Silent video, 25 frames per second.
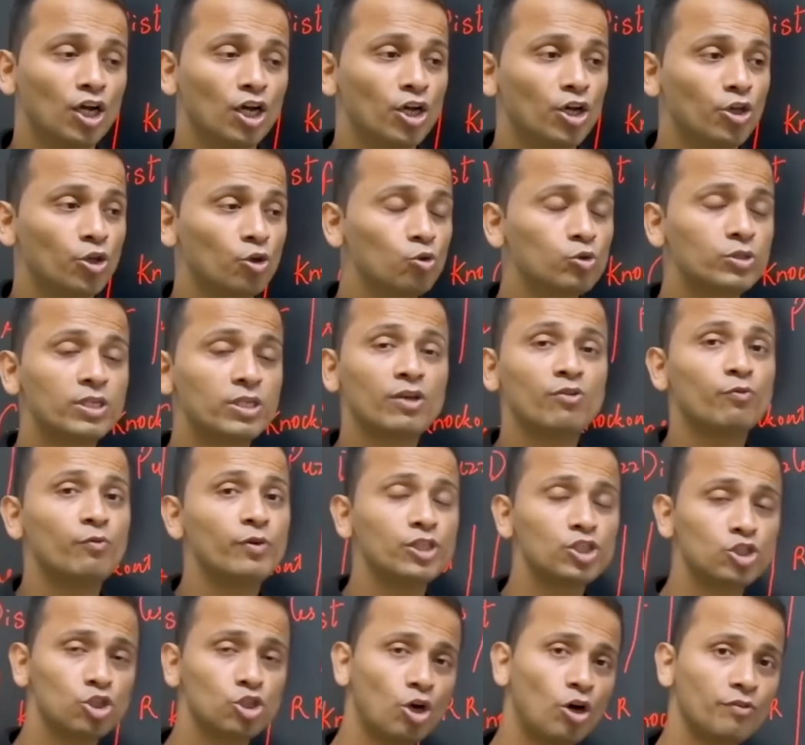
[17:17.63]
using
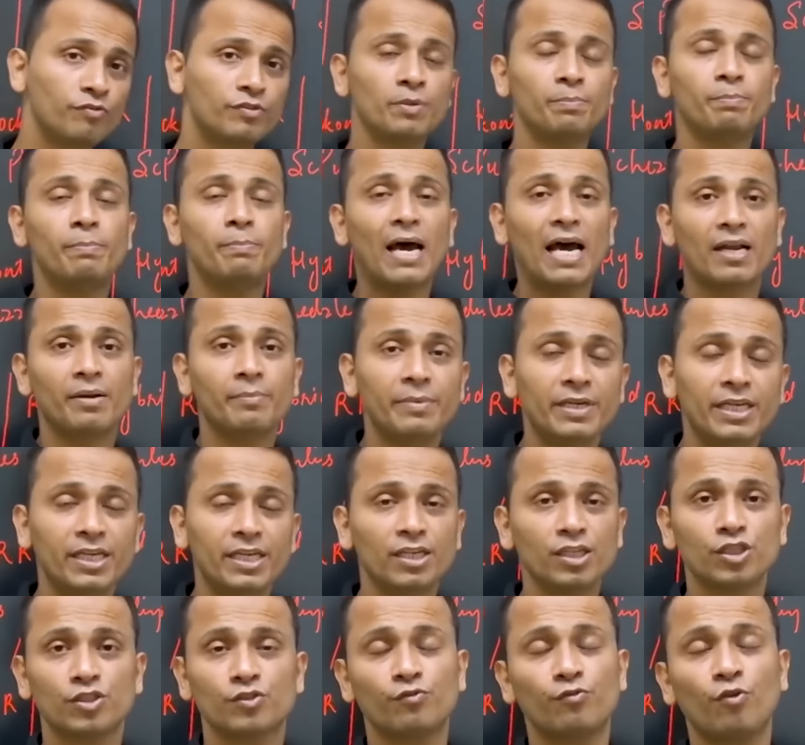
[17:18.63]
which of the
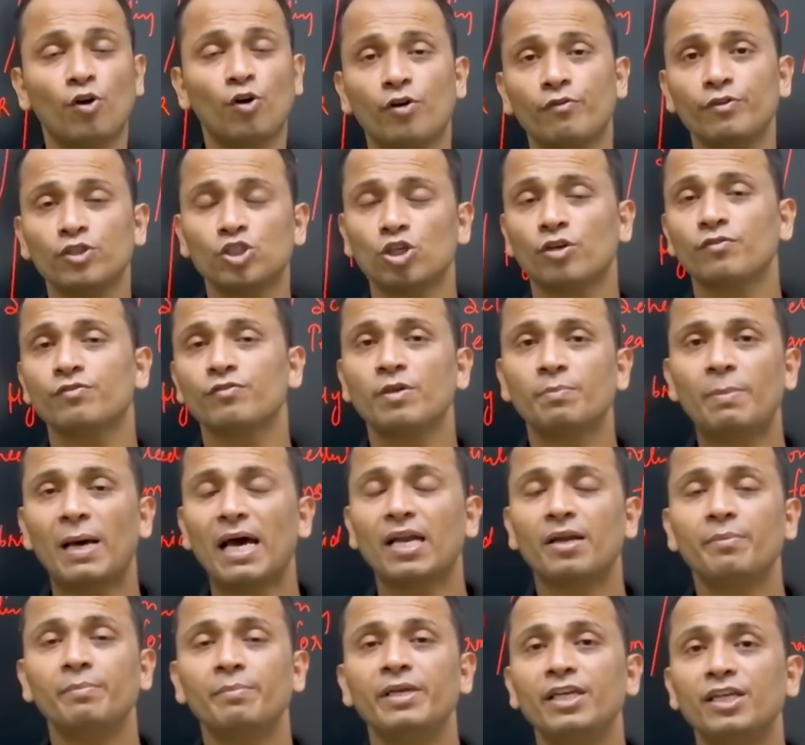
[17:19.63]
parameters, for which of the
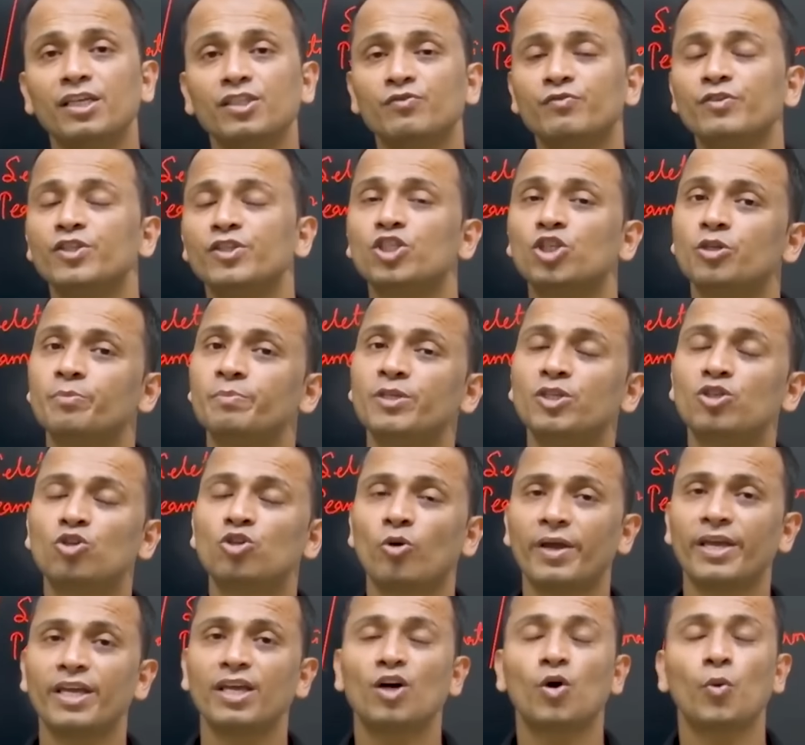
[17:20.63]
parameters we should be
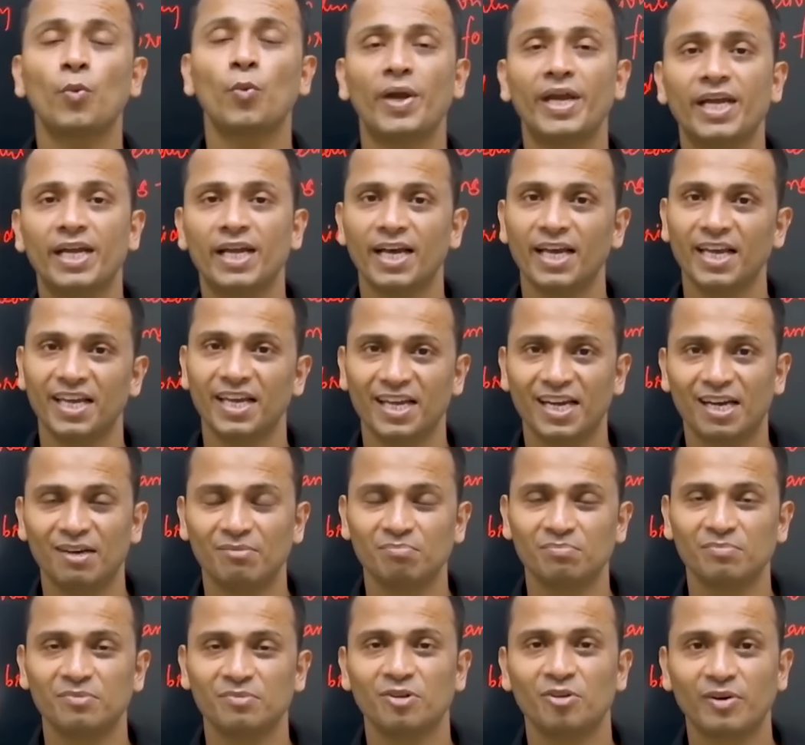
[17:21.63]
drawing a Venn diagram,
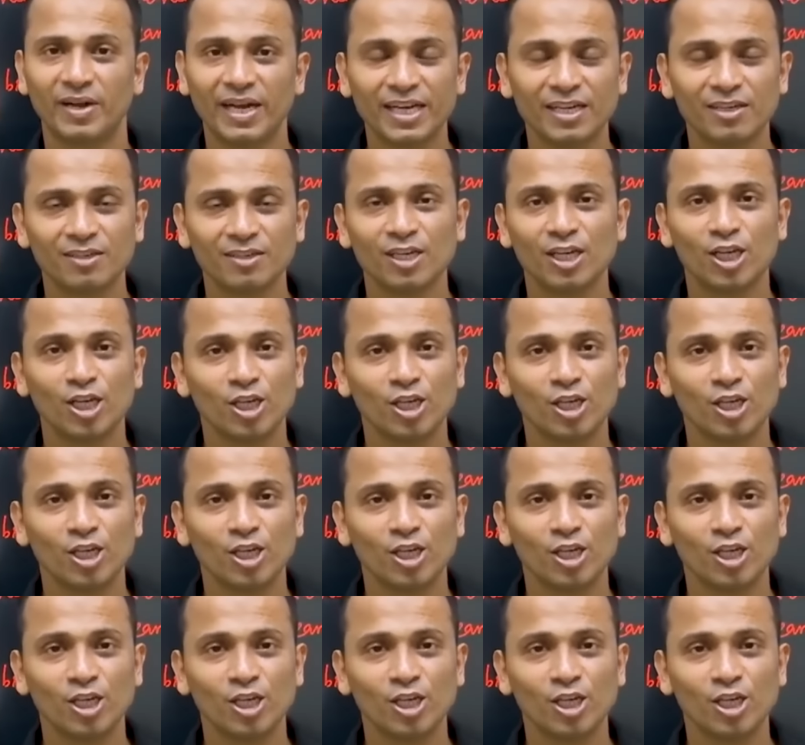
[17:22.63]
right?